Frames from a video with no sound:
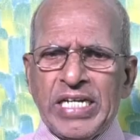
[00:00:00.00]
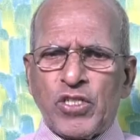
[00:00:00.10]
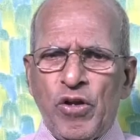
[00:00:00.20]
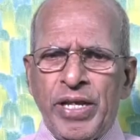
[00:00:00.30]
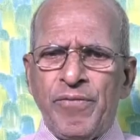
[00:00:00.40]

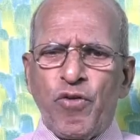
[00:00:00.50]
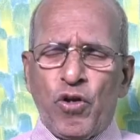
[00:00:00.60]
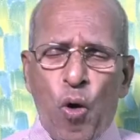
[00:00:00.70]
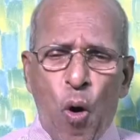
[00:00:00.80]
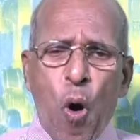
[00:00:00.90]
victory
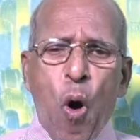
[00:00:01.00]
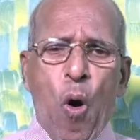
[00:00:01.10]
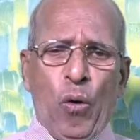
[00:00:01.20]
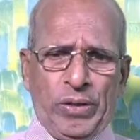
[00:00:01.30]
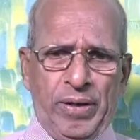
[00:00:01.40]
for
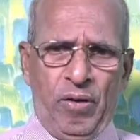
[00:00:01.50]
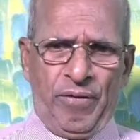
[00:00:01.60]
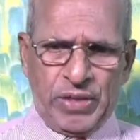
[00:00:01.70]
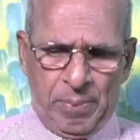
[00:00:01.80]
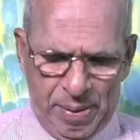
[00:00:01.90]
all
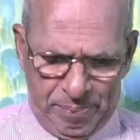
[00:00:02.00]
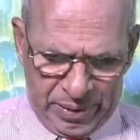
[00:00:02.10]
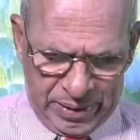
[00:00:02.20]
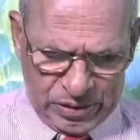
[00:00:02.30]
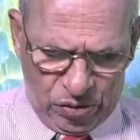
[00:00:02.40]
of the
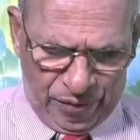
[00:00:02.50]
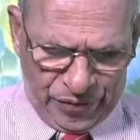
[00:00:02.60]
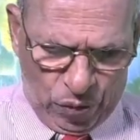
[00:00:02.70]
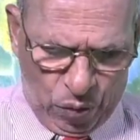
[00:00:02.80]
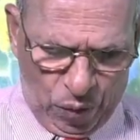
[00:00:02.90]
members
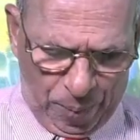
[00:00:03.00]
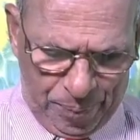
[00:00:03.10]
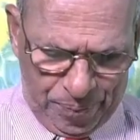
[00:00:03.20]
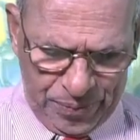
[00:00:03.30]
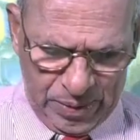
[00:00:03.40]
of the
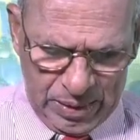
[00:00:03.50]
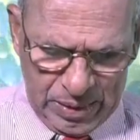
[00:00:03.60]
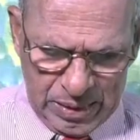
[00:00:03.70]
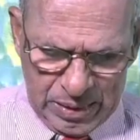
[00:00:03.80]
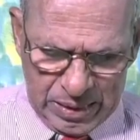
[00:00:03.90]
home.
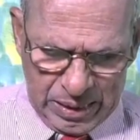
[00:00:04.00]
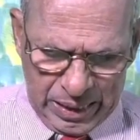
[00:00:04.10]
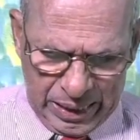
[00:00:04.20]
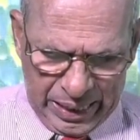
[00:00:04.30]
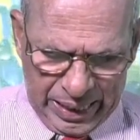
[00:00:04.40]

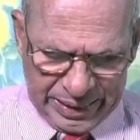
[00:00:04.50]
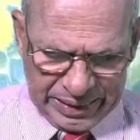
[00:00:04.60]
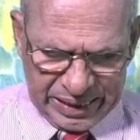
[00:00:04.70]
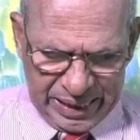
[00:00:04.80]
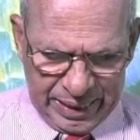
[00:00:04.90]

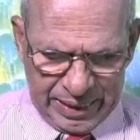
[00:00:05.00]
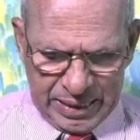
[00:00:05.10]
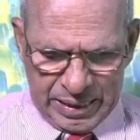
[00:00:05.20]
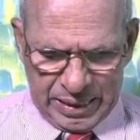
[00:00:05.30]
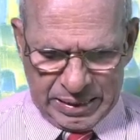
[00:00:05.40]
And
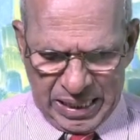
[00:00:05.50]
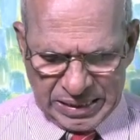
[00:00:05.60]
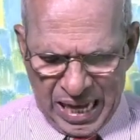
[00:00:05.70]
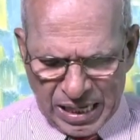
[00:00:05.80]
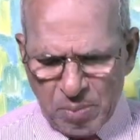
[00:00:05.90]

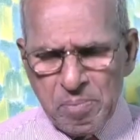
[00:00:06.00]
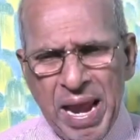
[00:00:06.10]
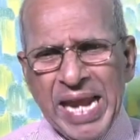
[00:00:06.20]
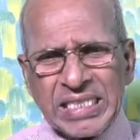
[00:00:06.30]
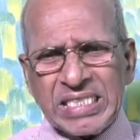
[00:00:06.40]
that
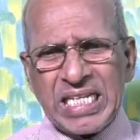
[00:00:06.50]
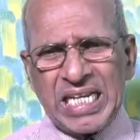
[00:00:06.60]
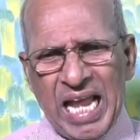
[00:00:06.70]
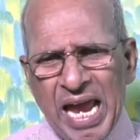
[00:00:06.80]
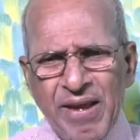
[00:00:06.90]
makes
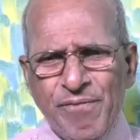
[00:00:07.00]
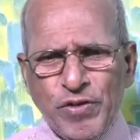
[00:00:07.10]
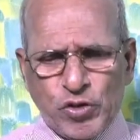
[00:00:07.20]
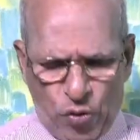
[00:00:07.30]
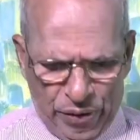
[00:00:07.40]

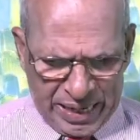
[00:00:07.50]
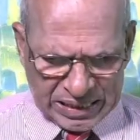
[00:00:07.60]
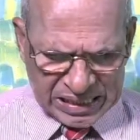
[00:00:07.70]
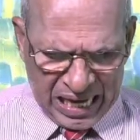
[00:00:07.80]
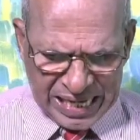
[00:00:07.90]
life so
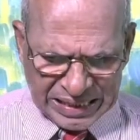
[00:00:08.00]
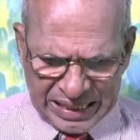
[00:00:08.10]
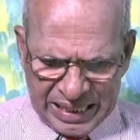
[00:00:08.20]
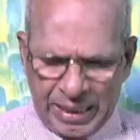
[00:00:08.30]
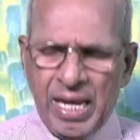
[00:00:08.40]

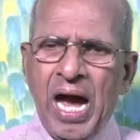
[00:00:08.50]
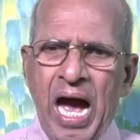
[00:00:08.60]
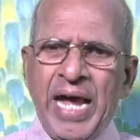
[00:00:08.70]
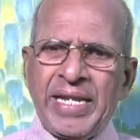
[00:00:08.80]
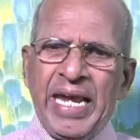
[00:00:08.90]
exciting
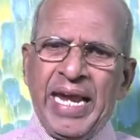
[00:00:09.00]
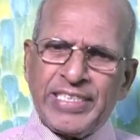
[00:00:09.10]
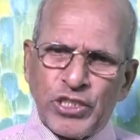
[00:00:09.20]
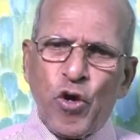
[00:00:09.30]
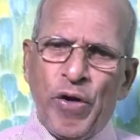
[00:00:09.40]
and
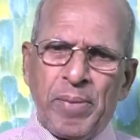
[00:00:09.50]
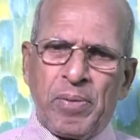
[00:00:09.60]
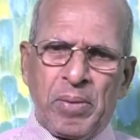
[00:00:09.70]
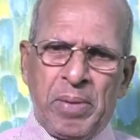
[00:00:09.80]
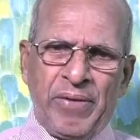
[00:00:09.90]

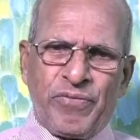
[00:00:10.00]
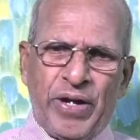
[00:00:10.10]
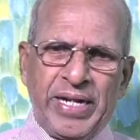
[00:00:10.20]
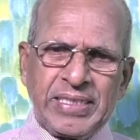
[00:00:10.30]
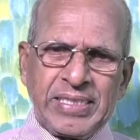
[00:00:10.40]
enjoyable, my
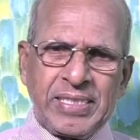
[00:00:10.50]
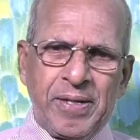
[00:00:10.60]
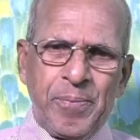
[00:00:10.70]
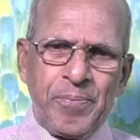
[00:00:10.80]
friends.